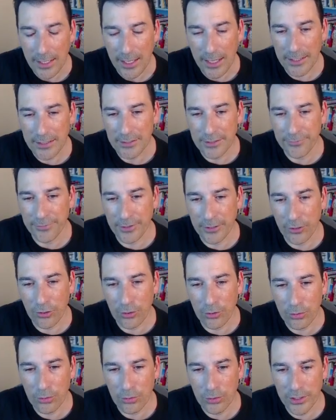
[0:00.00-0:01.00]
And if I
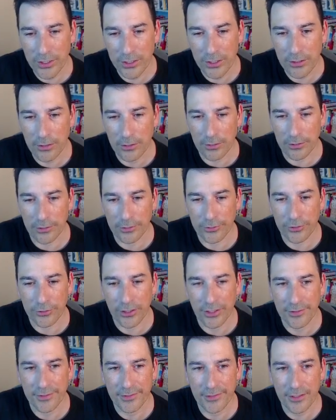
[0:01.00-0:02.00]
go here, you
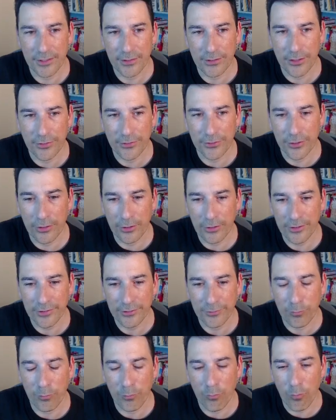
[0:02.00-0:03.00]
can see that
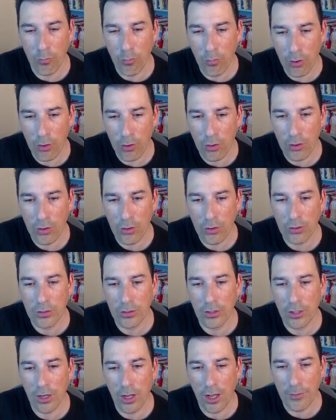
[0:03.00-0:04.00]
there's
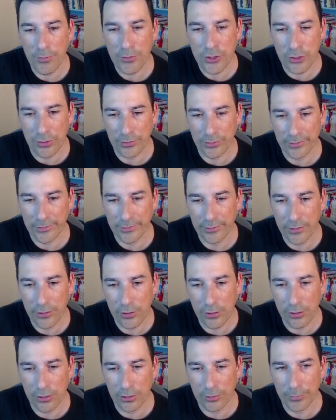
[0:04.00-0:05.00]
more options
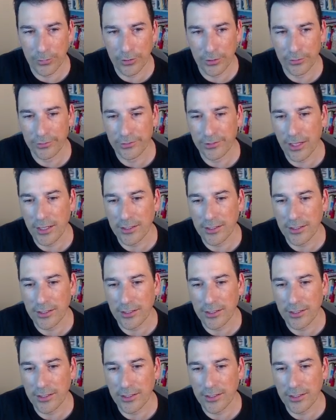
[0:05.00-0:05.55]
here because I